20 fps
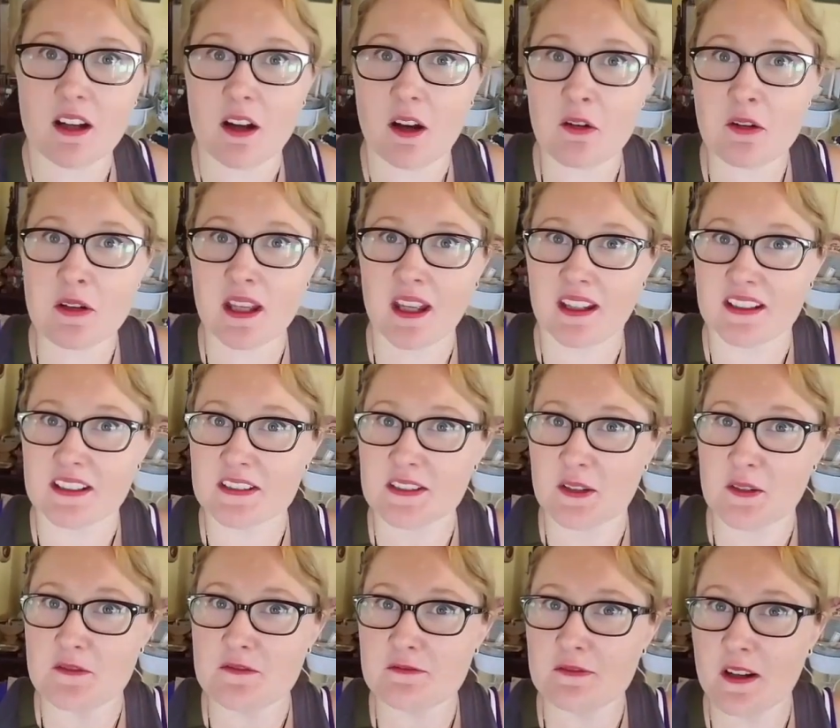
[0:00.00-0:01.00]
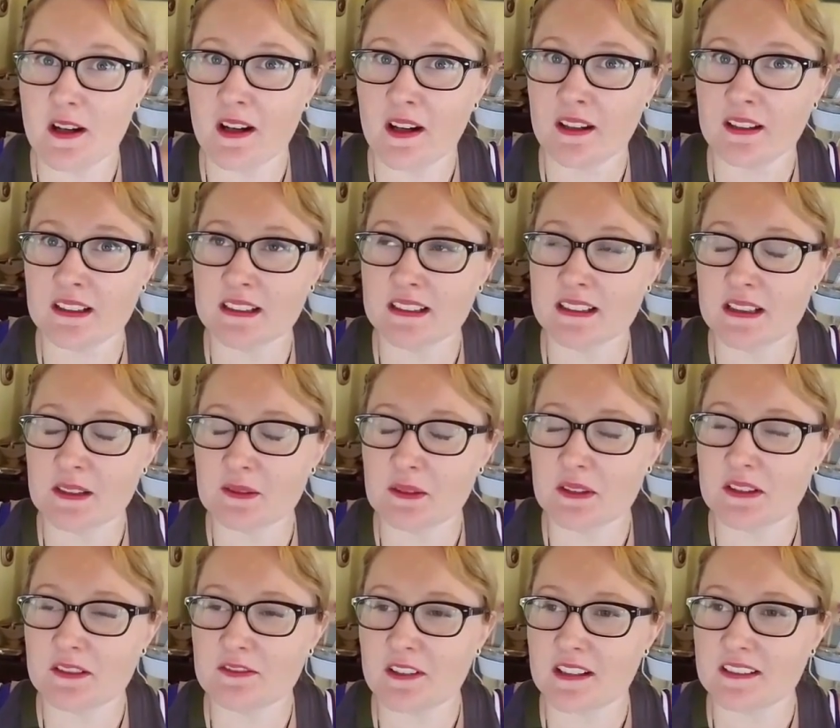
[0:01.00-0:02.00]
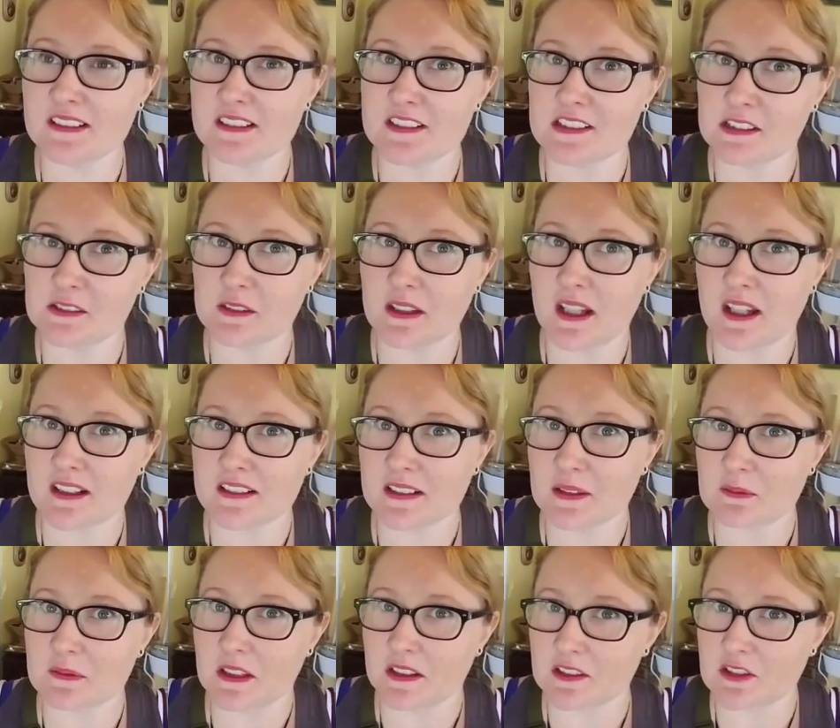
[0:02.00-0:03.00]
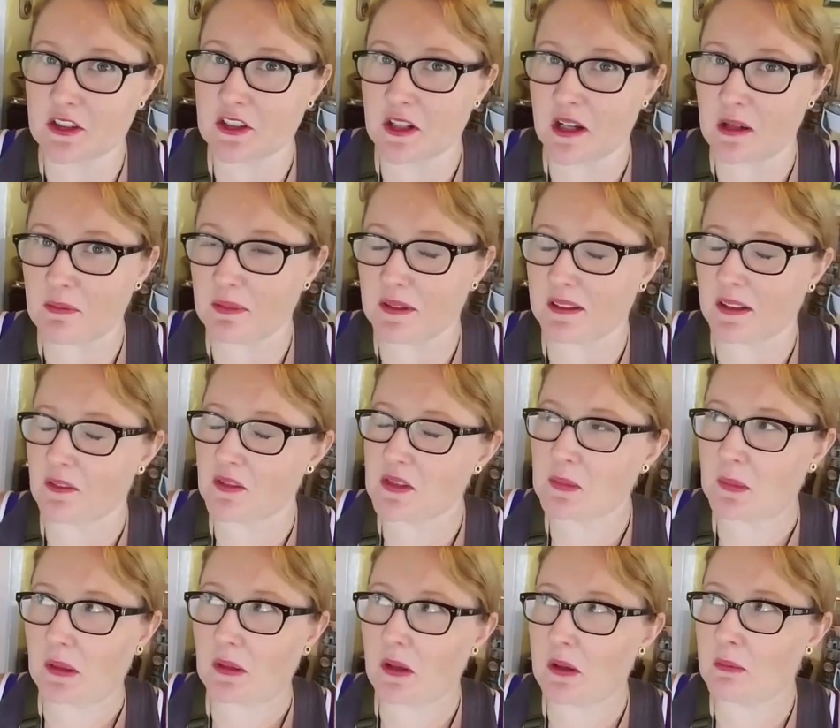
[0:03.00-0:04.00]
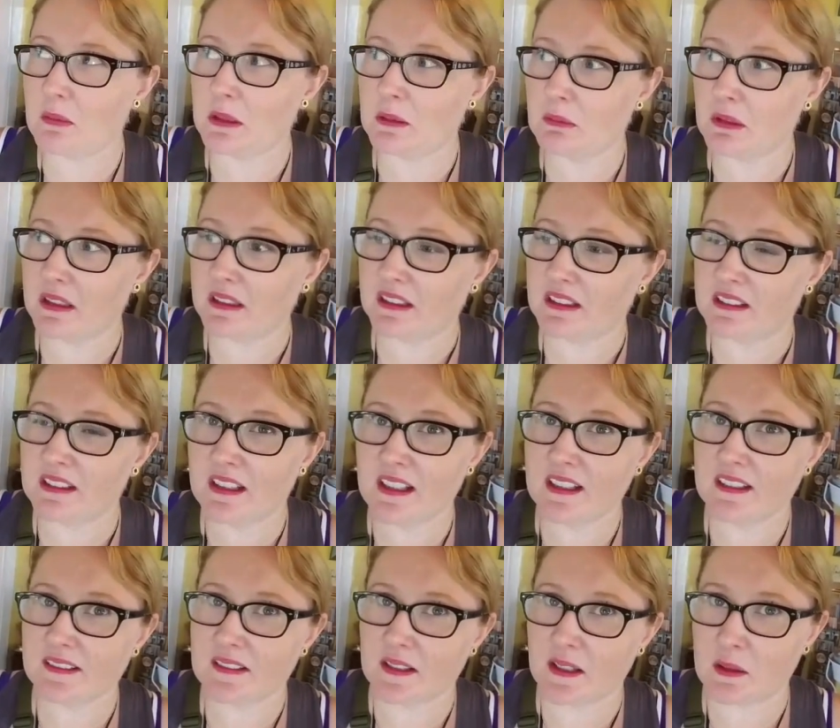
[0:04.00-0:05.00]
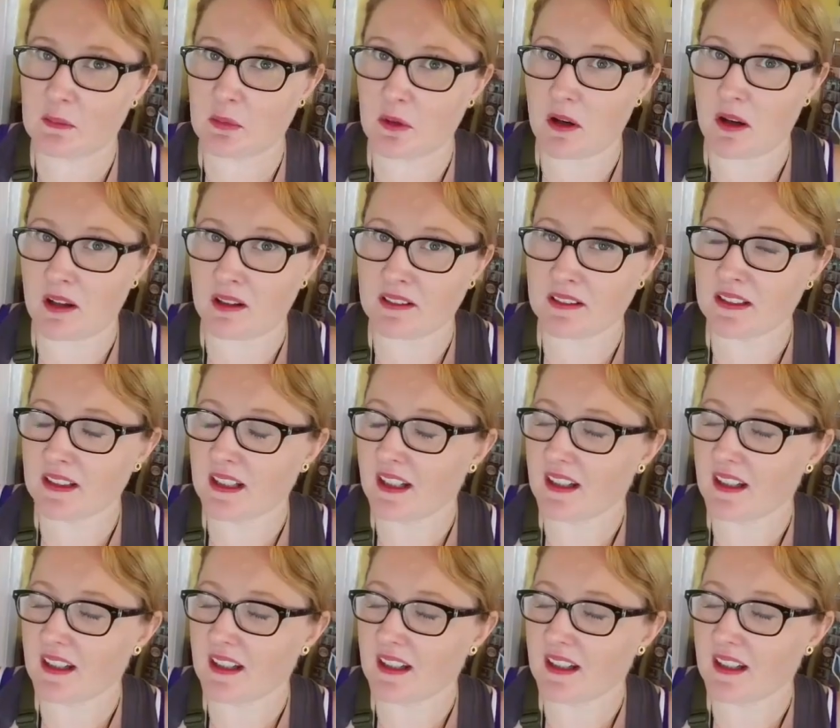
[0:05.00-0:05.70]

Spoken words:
Okay, so finally I'm going to find the geocache. I've done shopping. I've spent all my money that I brought.